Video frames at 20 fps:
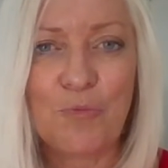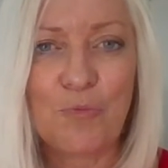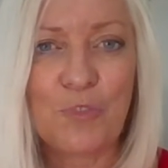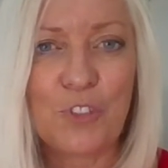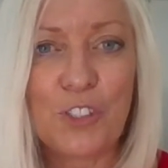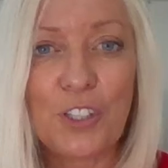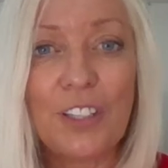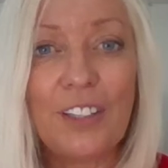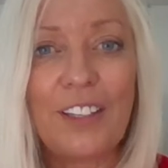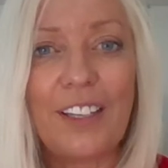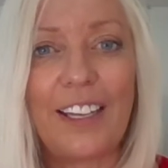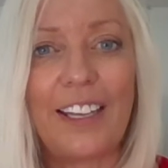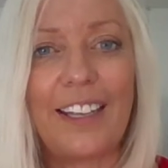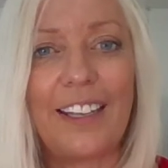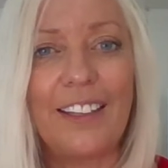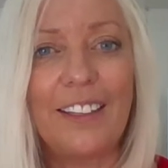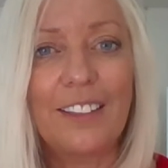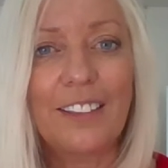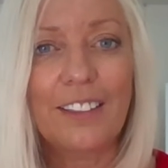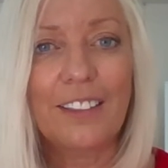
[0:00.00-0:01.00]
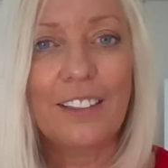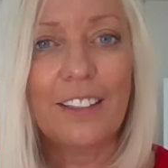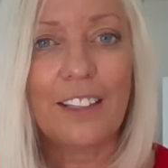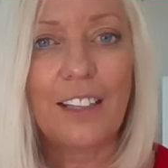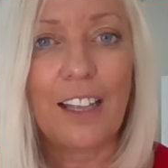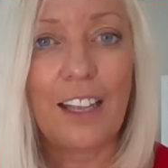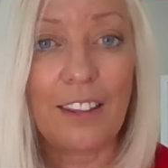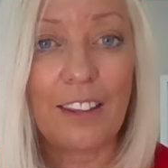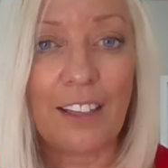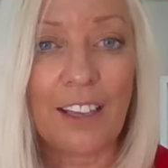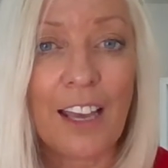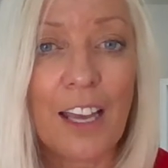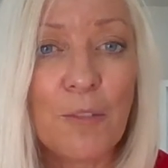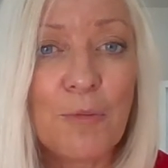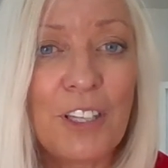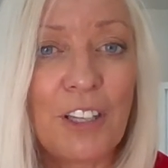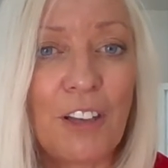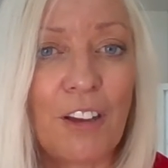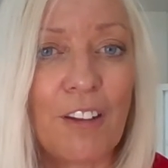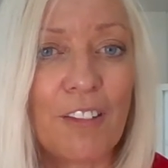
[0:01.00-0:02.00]
Suddenly at the
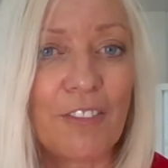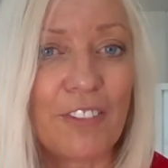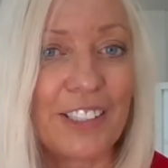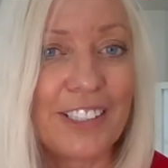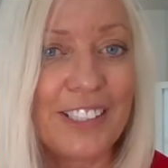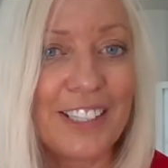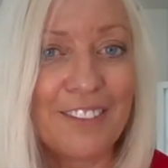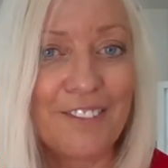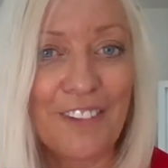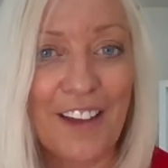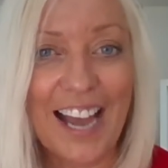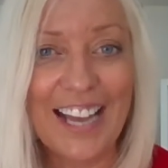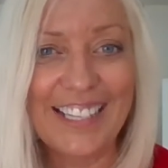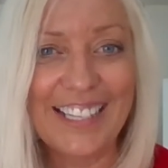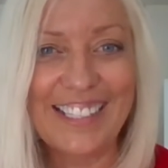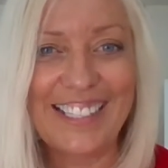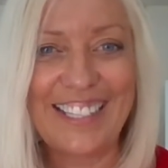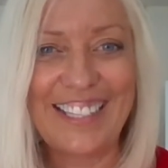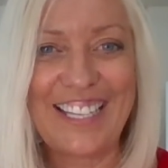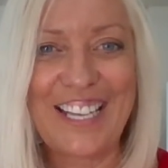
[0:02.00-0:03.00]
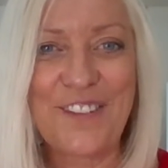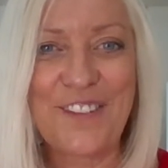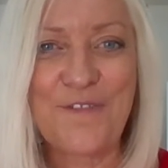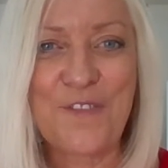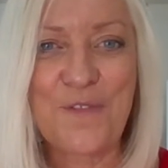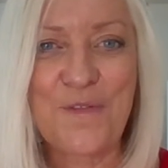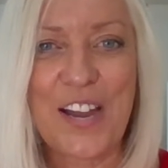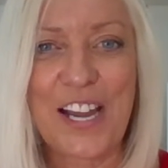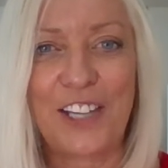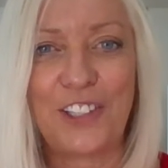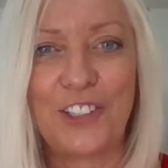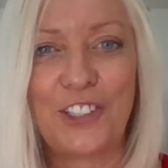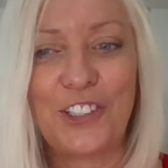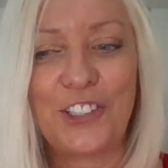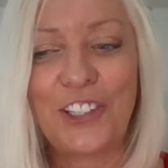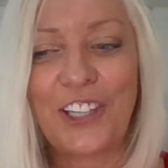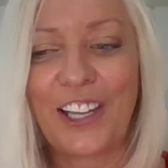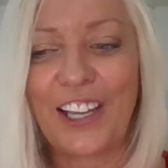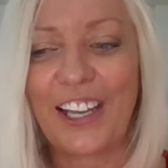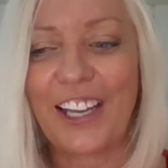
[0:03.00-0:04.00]
Cabinet Office advising them about
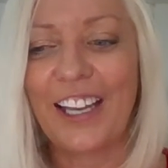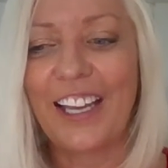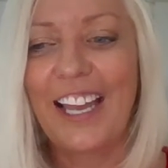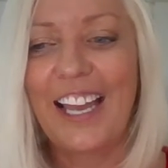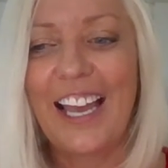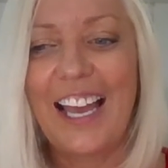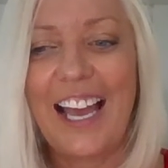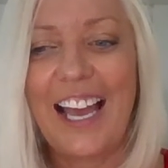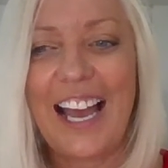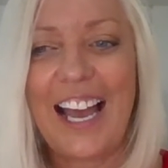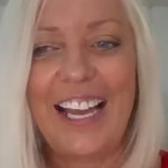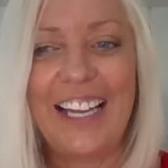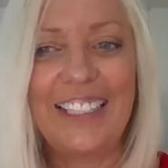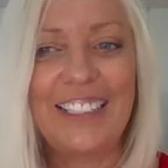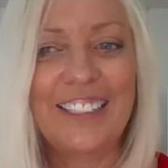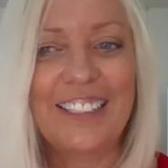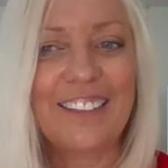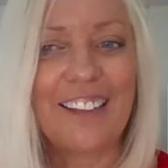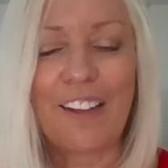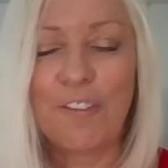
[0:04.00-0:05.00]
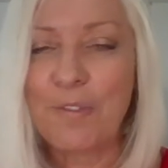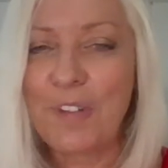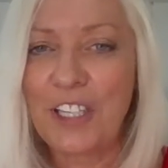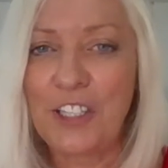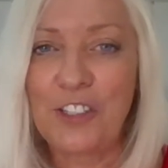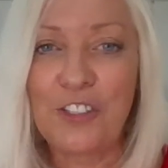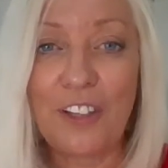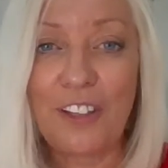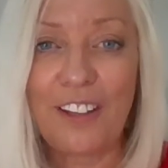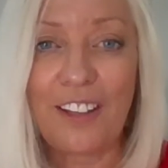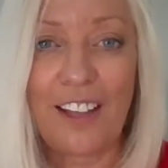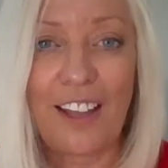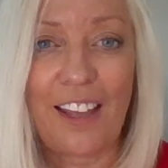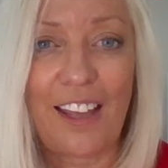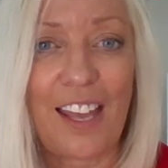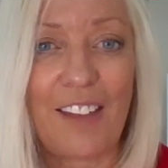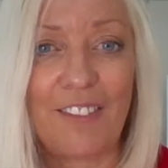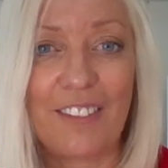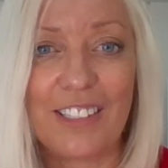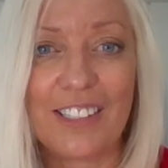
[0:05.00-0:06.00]
sugar, and I've been doing that
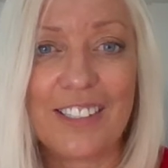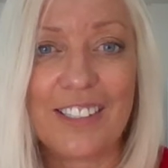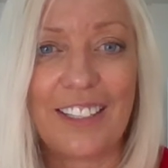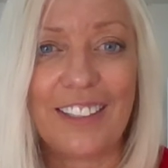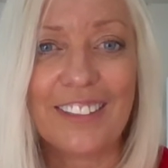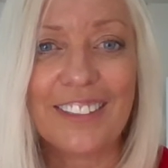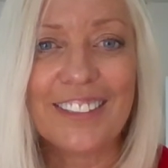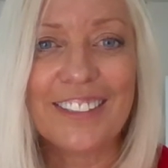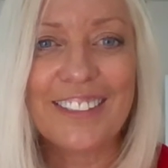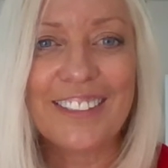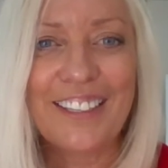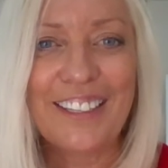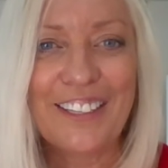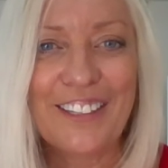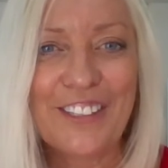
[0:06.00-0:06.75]
ever since.